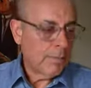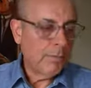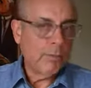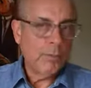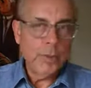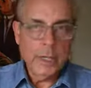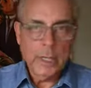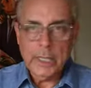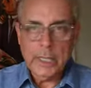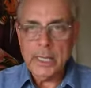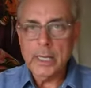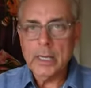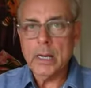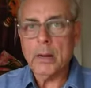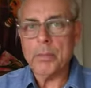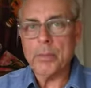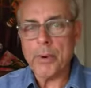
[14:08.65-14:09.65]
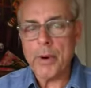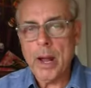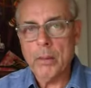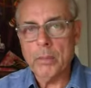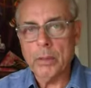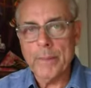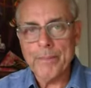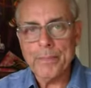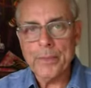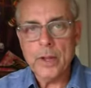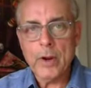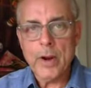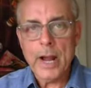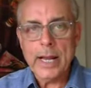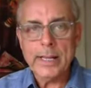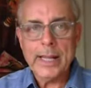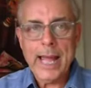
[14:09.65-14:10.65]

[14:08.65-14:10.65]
Really a problem, all right?